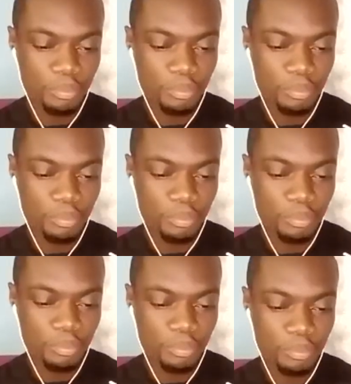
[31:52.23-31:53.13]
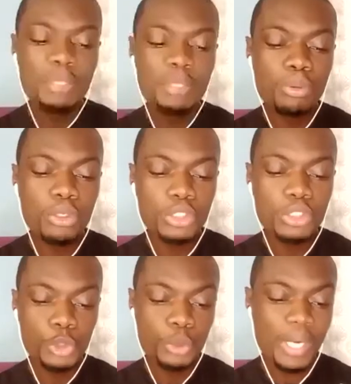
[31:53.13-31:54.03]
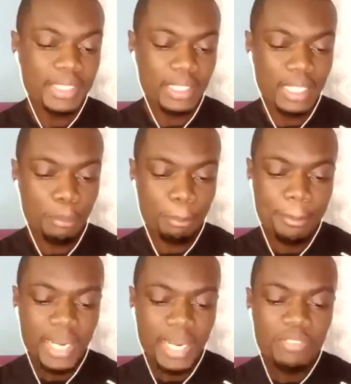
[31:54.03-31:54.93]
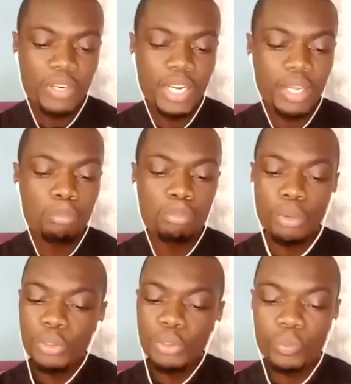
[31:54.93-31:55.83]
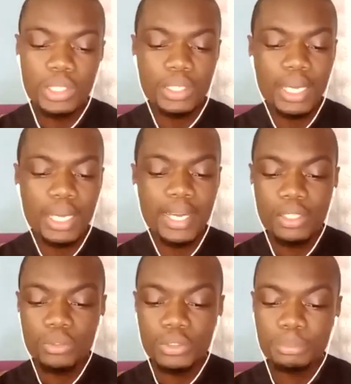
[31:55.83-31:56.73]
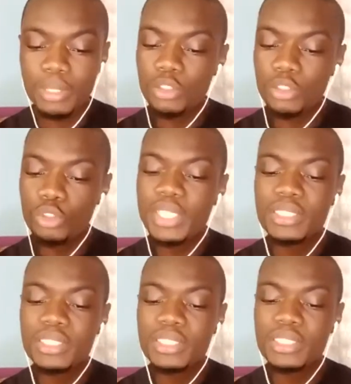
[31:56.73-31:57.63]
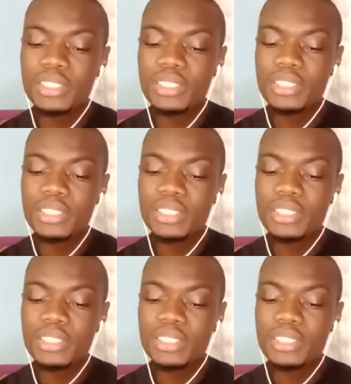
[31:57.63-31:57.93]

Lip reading: The old lady paused thrice and begged for her bony, weak ankles, but not a single soul heeded.